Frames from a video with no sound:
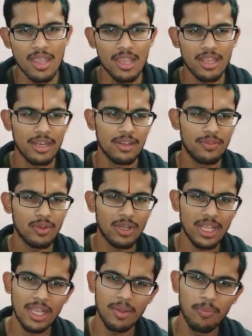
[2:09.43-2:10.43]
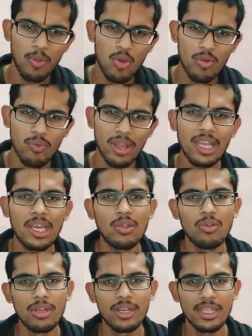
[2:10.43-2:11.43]
if you take a bone, why are
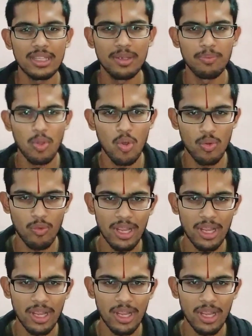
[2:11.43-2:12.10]
you learning the bone?